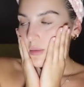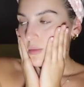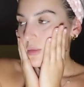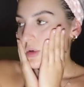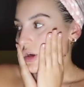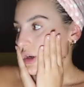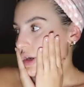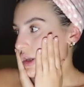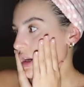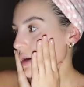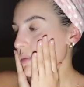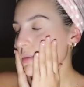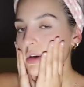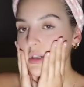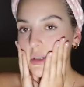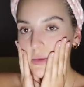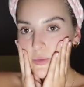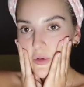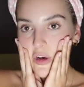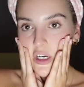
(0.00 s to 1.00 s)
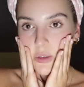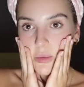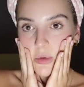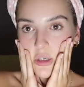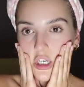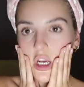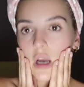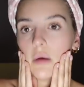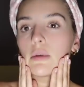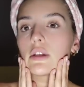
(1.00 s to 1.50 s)
I'm going to put some fresh
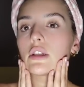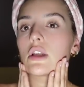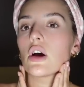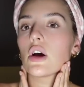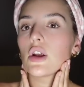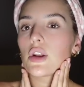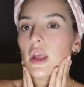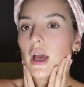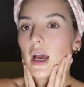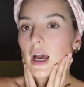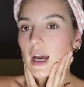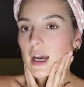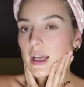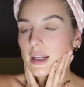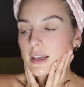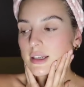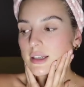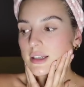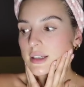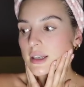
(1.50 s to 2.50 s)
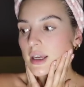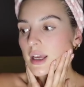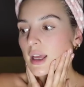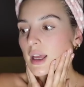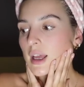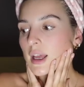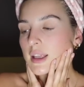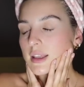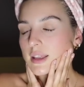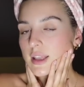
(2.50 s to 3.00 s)
pyjamas on and
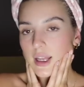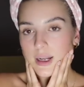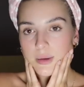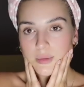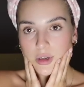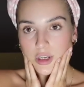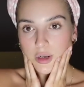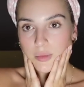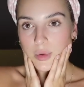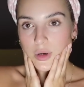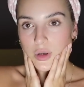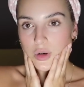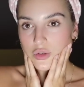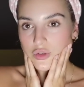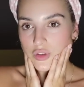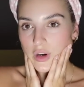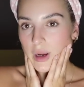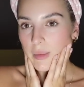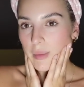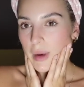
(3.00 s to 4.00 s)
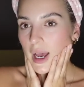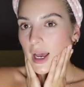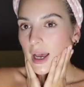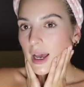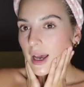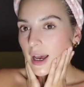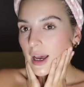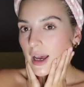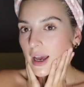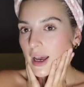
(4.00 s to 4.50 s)
then I'm going to blow dry my
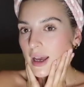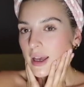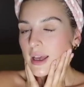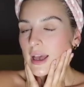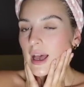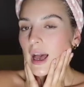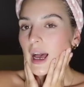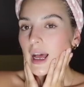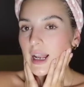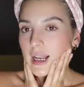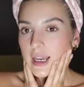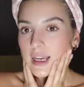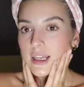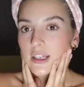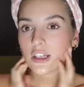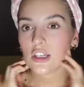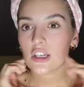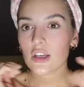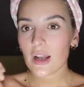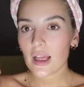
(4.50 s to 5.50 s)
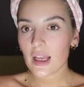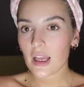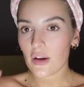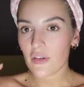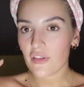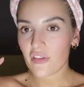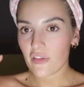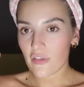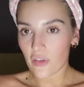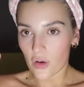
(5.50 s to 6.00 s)
hair. I like to do like a
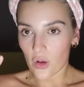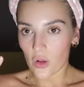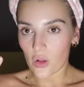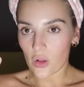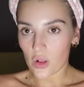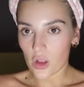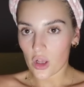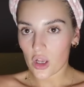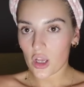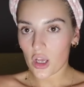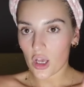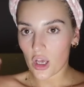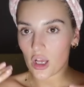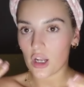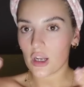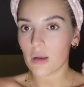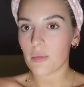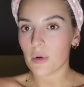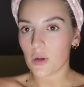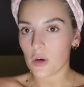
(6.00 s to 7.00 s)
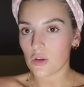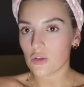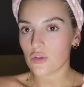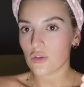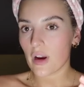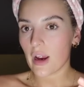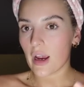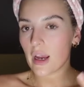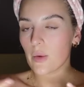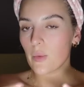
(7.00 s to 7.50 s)
full curly blow
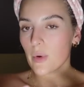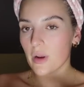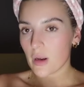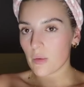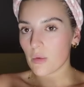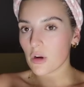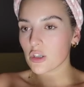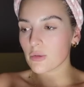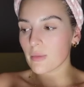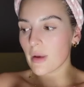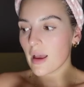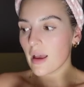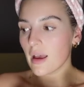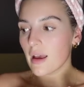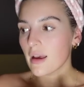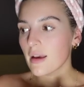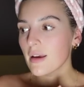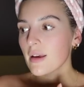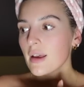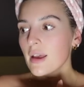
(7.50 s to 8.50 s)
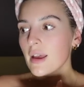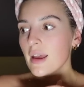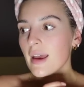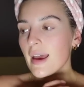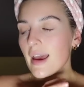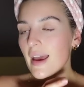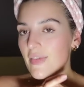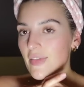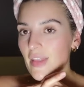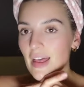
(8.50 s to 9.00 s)
dry when I wash my hair
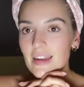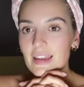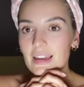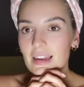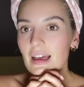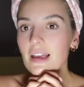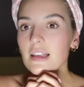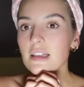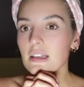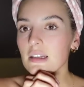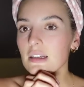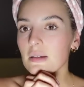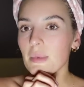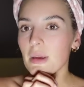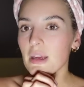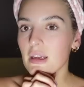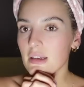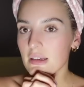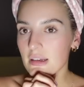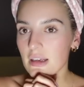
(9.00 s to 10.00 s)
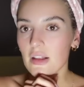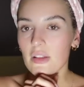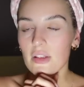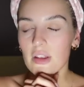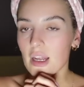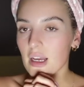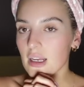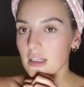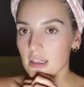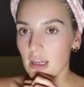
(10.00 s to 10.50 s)
and then it lasts me until the
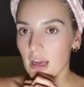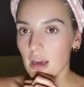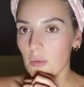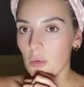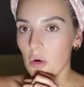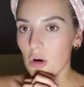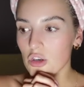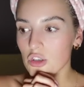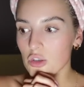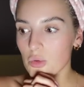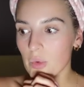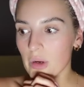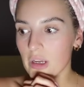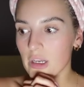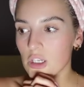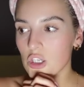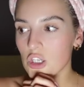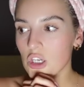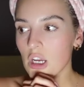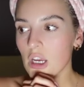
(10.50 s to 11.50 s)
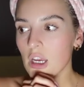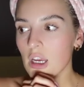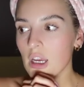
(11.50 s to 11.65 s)
next hair wash, which